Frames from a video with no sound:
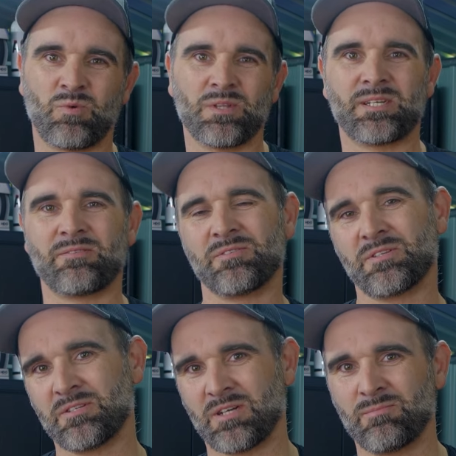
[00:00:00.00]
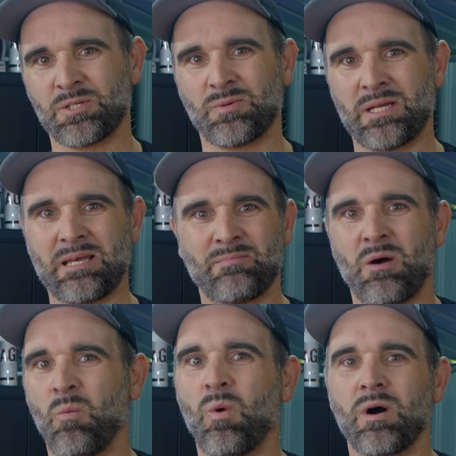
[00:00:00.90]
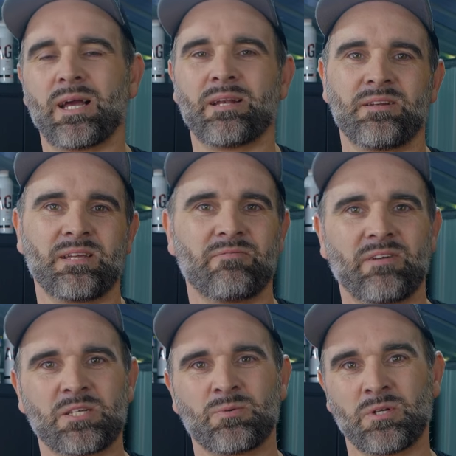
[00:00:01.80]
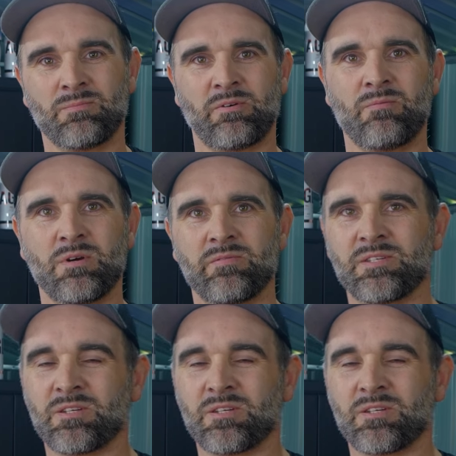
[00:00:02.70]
what the differences are between them and what kind of defects we're going to be removing.